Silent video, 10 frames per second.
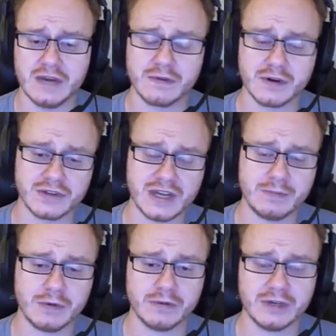For
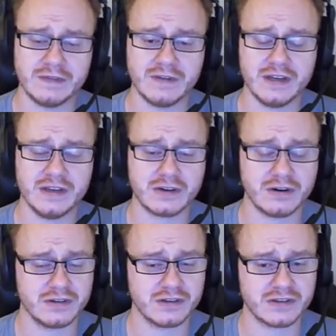example, if
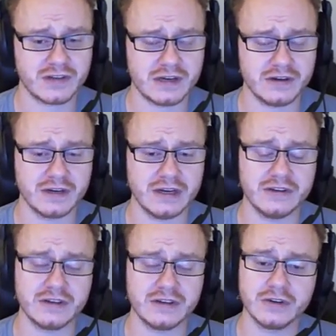starts as a solid and
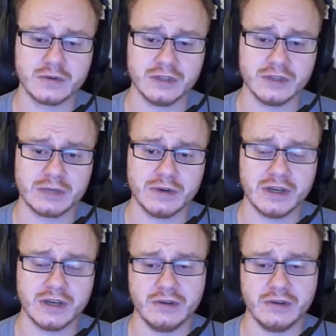needs to go to a liquid,